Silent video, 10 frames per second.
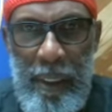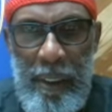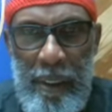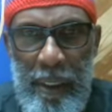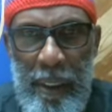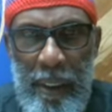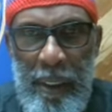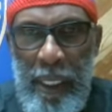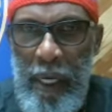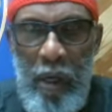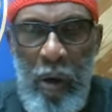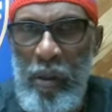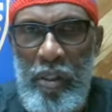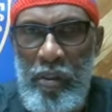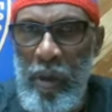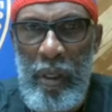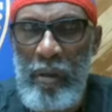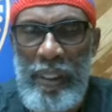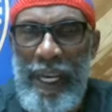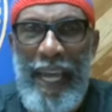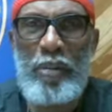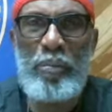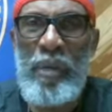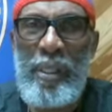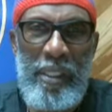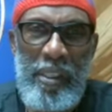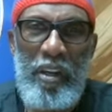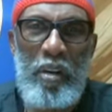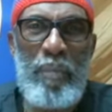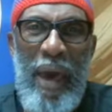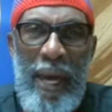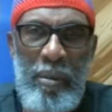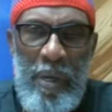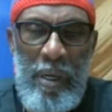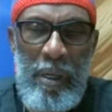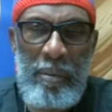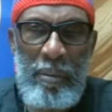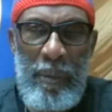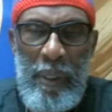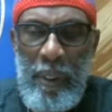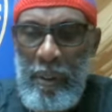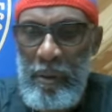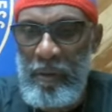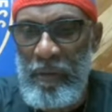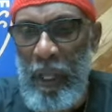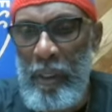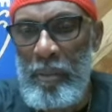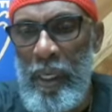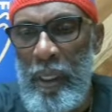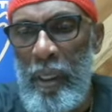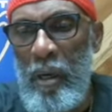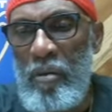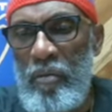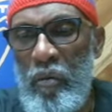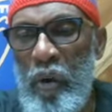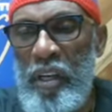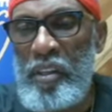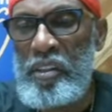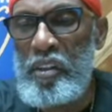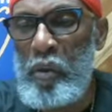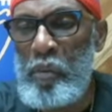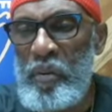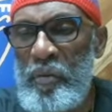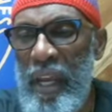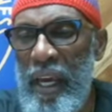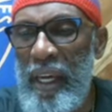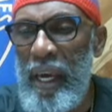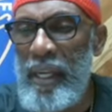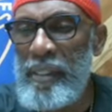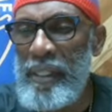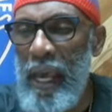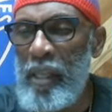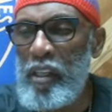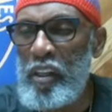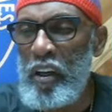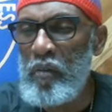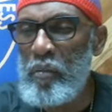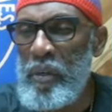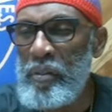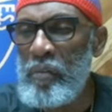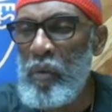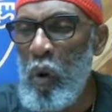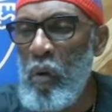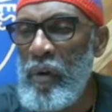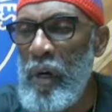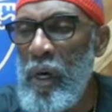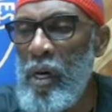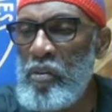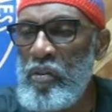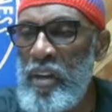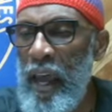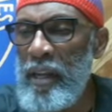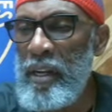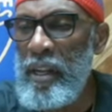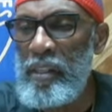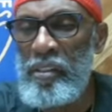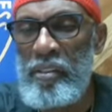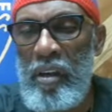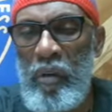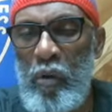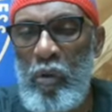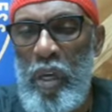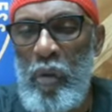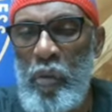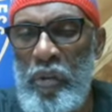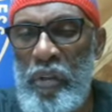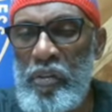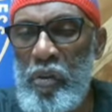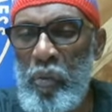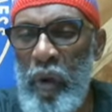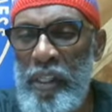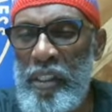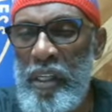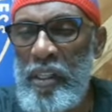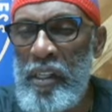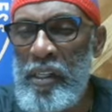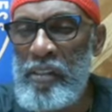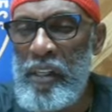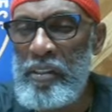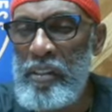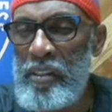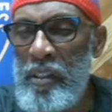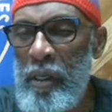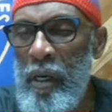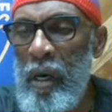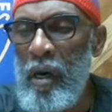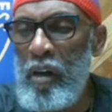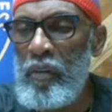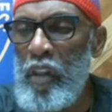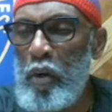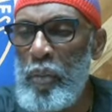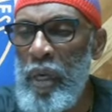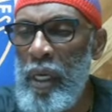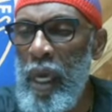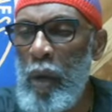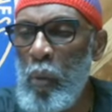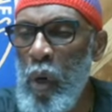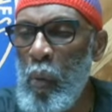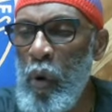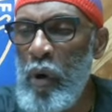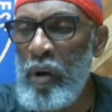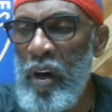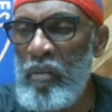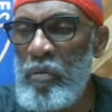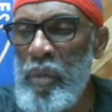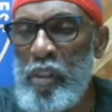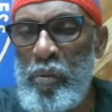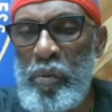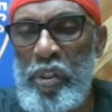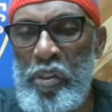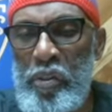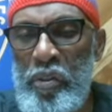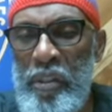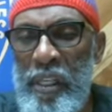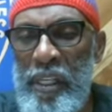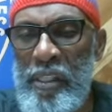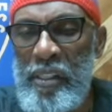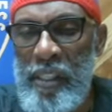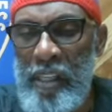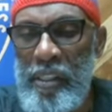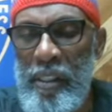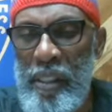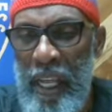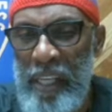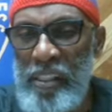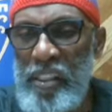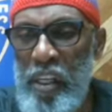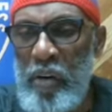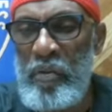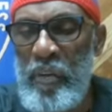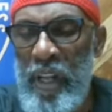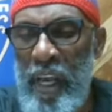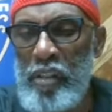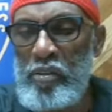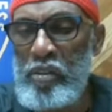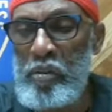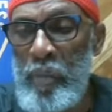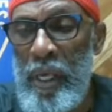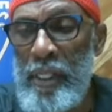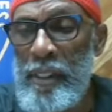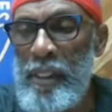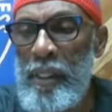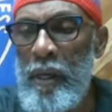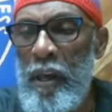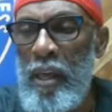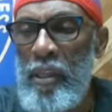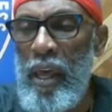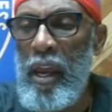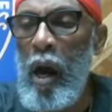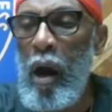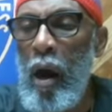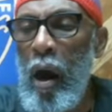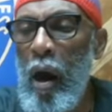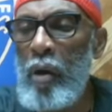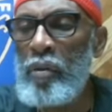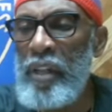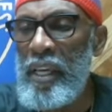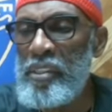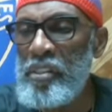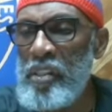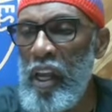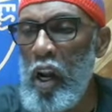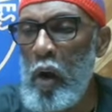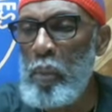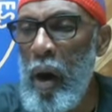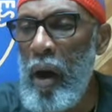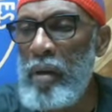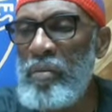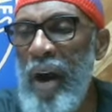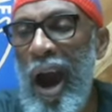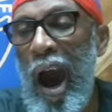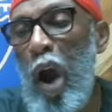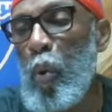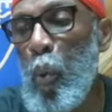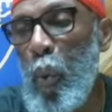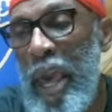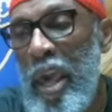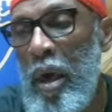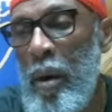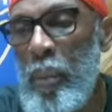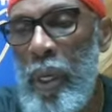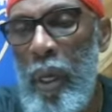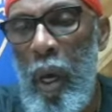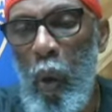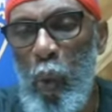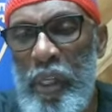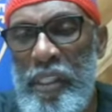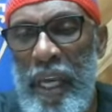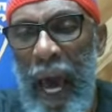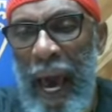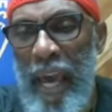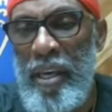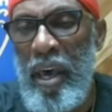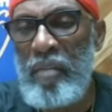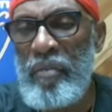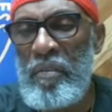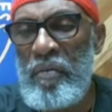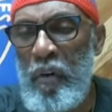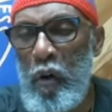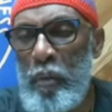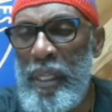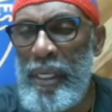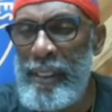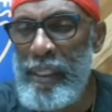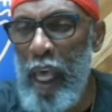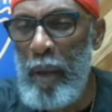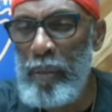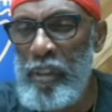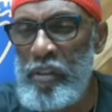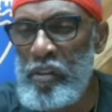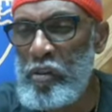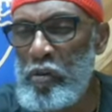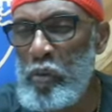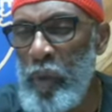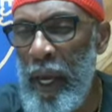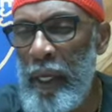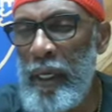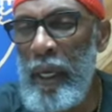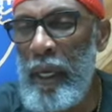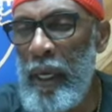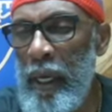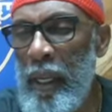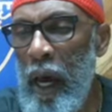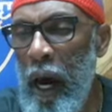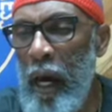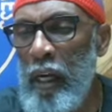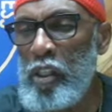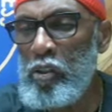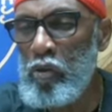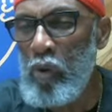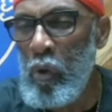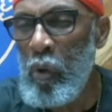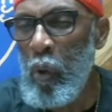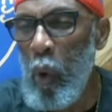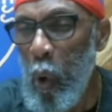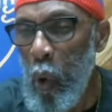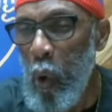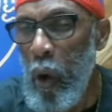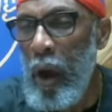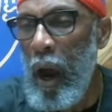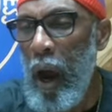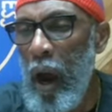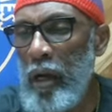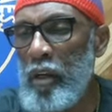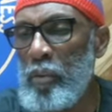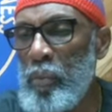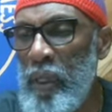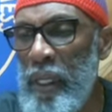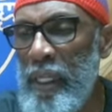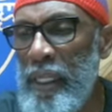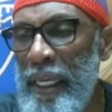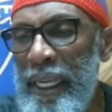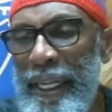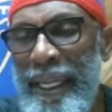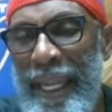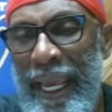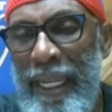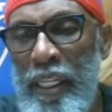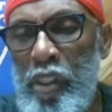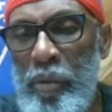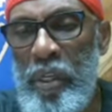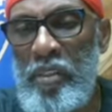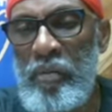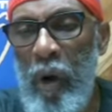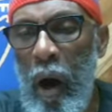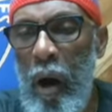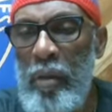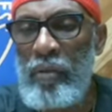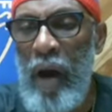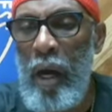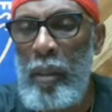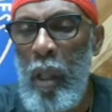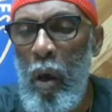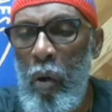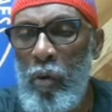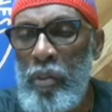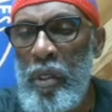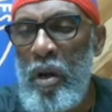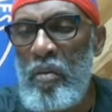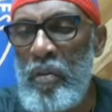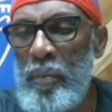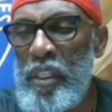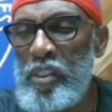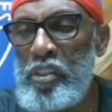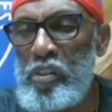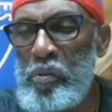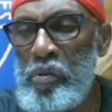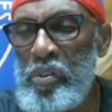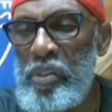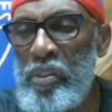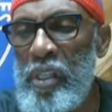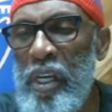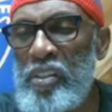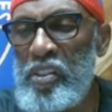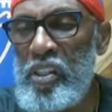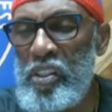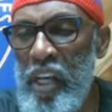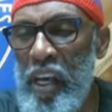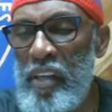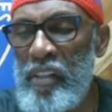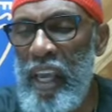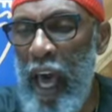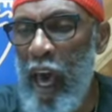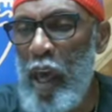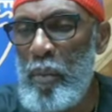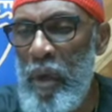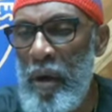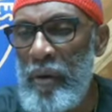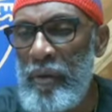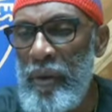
See, they going to control it because they got the military to back them up. You follow me? For a good number of decades now, the governments of over 190 nations have agreed with this direction and the necessity of there being a one world government to ensure the necess necessary financial stability. They are all nations that are part of our web, which either have a firmly established central bank in our control or are completely indebted to us for all of our loans from institutions such as the IMF,